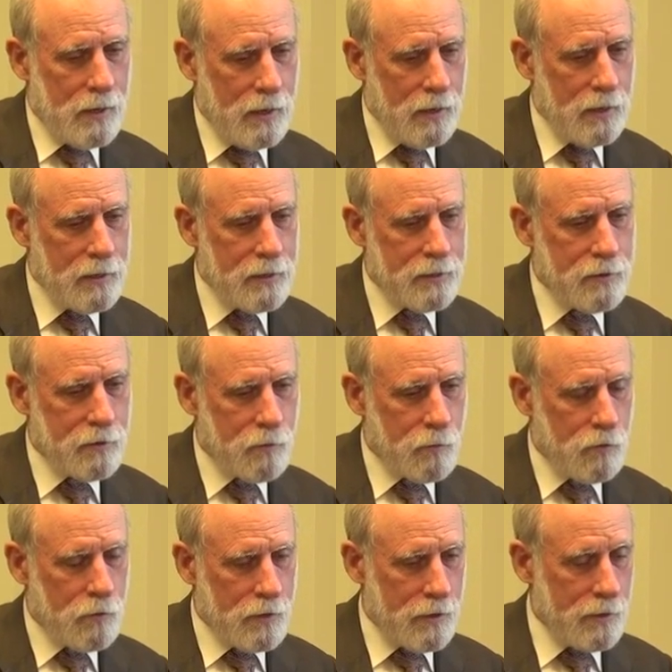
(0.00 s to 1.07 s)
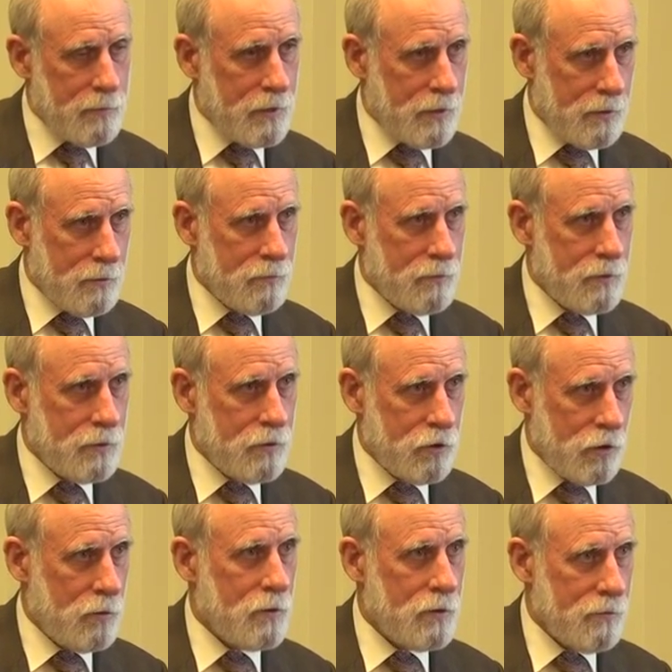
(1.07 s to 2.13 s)
And at this point, I become the
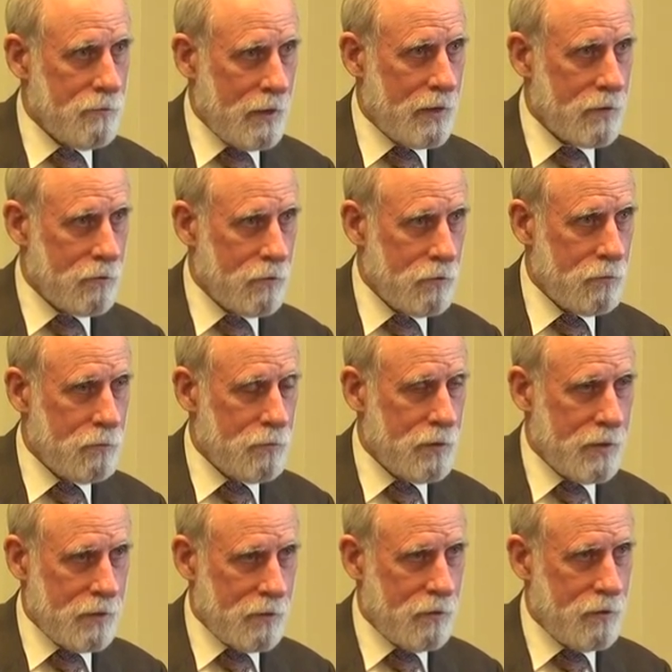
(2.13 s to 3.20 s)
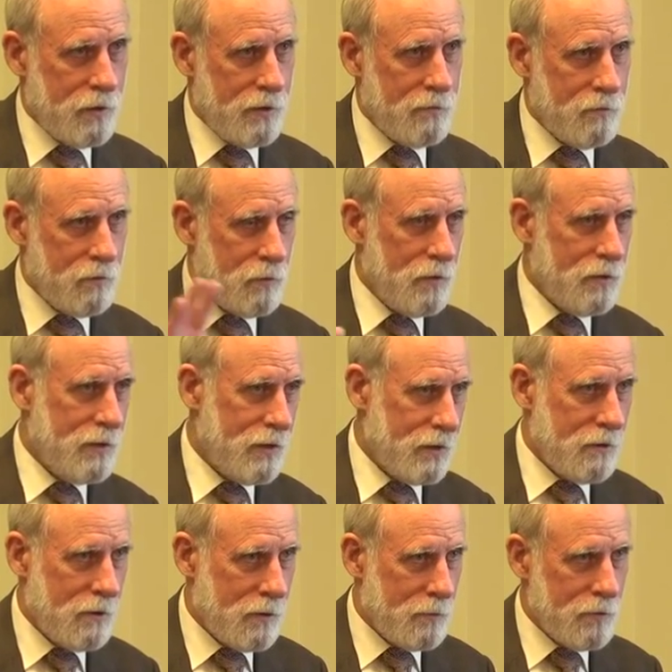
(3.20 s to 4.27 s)
chairman of that group because Steve is busy
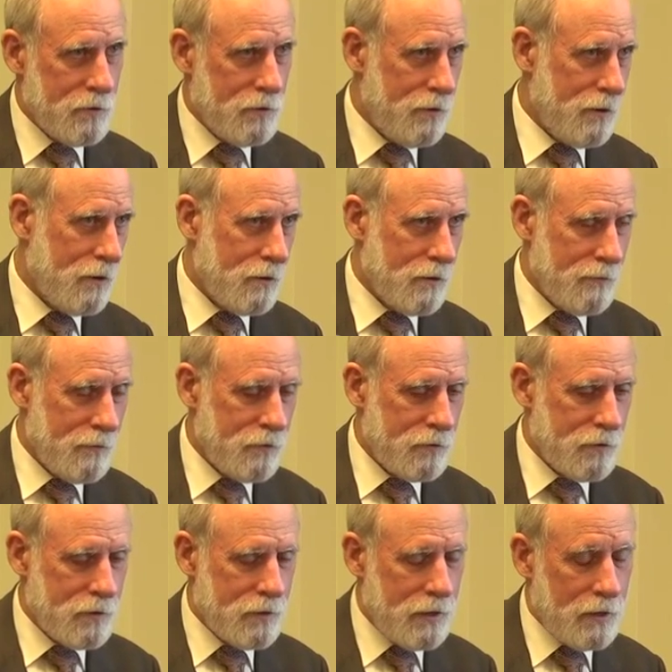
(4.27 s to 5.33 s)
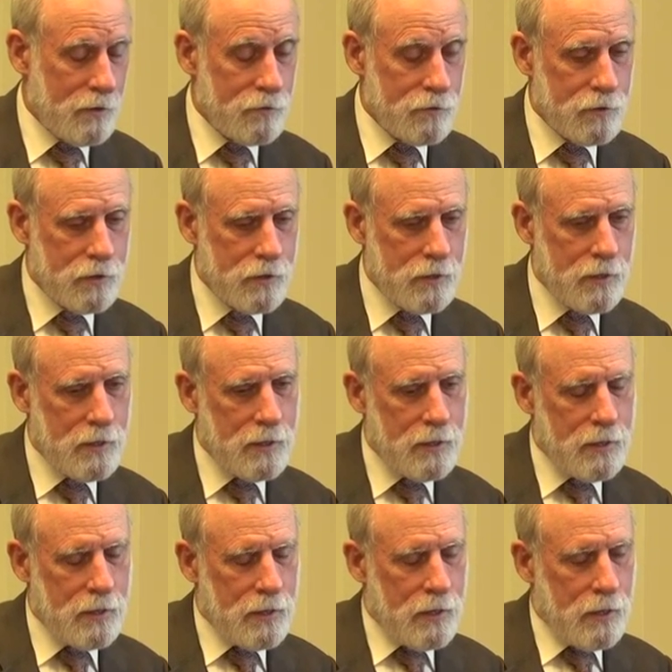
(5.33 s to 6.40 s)
at ARPA doing artificial intelligence.
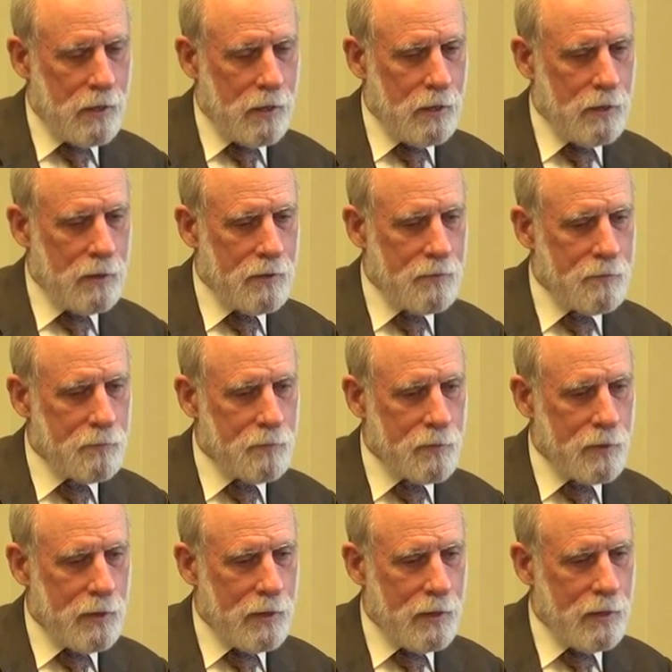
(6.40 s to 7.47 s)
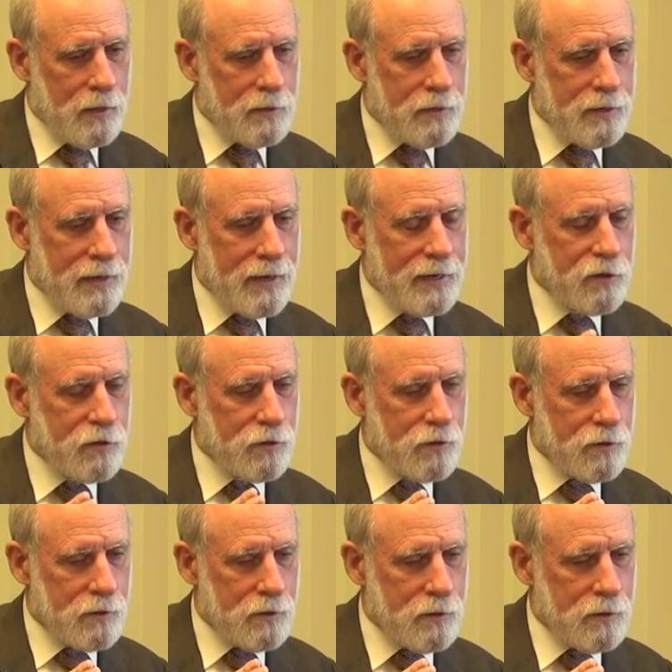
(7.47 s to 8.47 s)
Um, the next...